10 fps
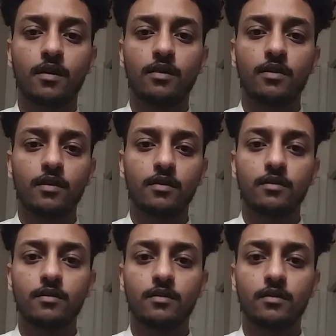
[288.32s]
And
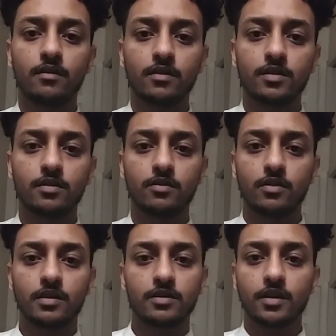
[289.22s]
then
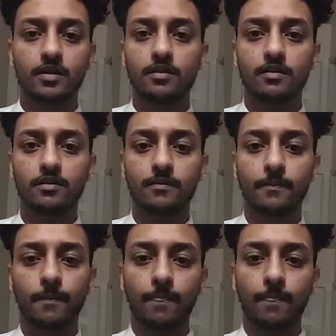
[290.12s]
you could tighten it.